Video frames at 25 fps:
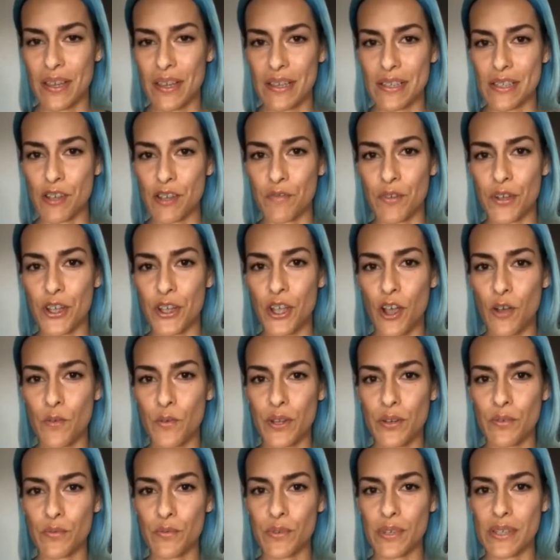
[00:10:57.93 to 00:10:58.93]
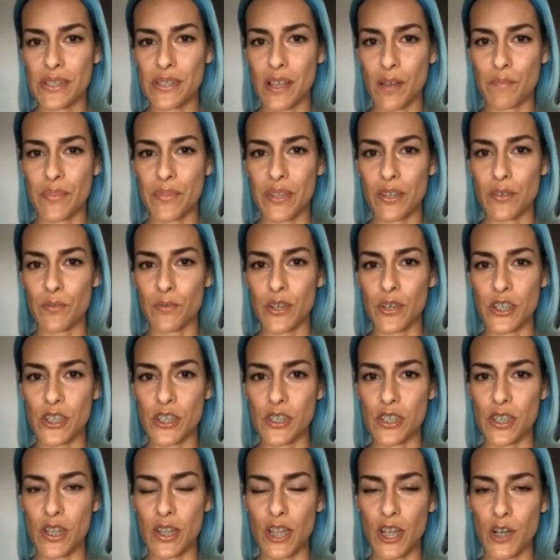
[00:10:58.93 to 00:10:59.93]
So if I go in with something which
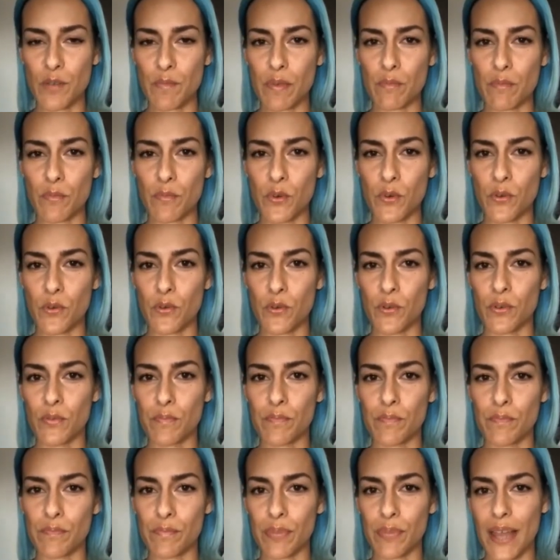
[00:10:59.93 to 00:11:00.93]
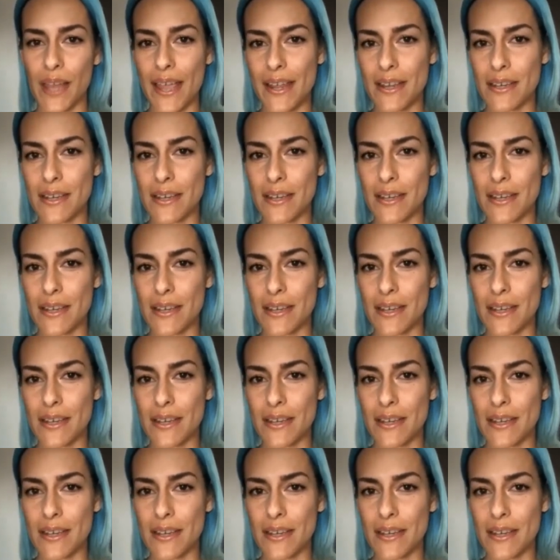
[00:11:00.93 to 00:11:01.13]
is a little bit more blank